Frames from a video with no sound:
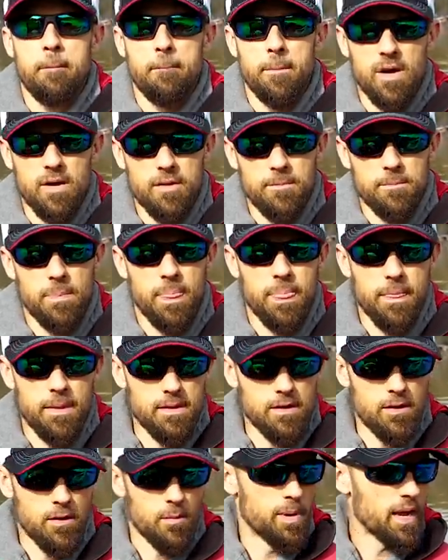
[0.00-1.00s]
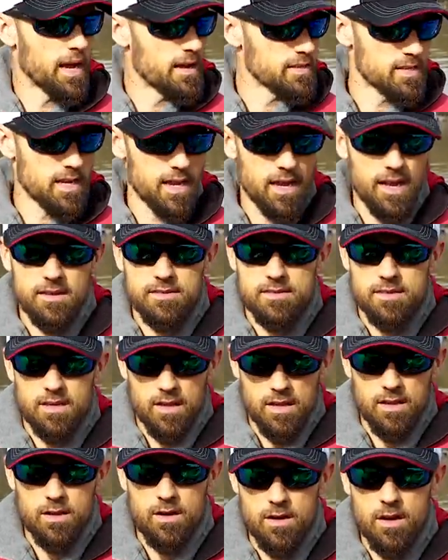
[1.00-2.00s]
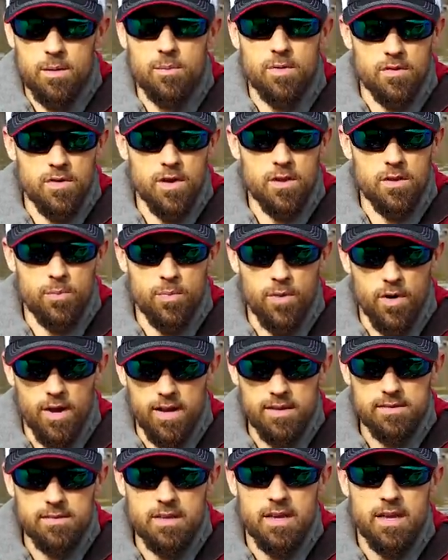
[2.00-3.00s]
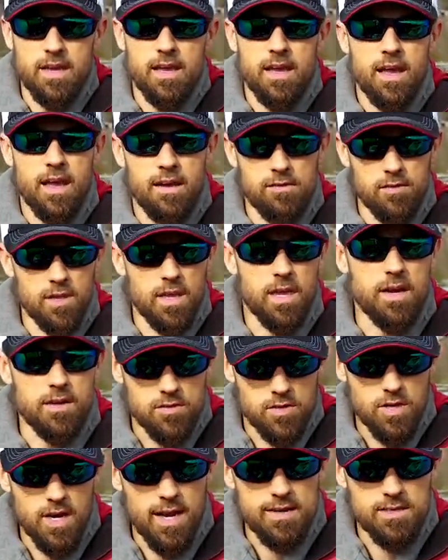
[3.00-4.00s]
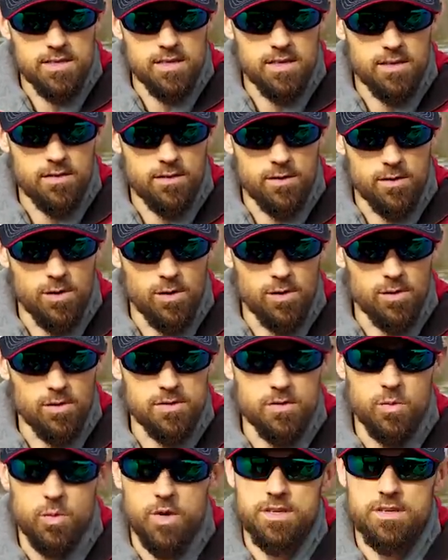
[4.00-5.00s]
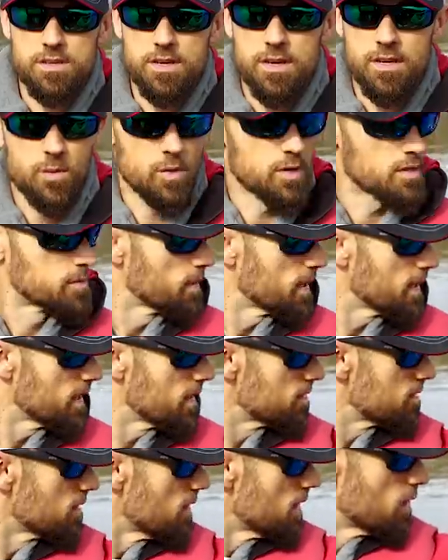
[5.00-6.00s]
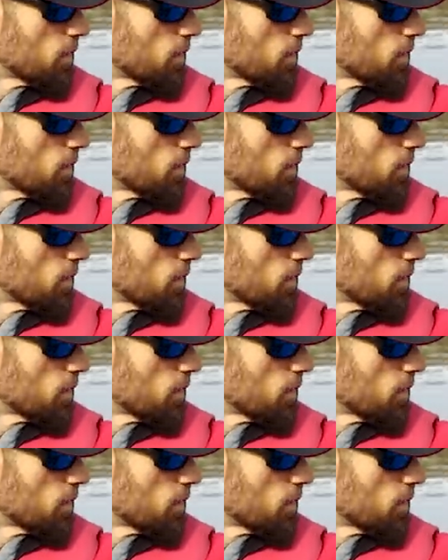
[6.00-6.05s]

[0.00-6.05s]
But you know, Basscats and a number of other brands have a lot of traction in their hulls, which means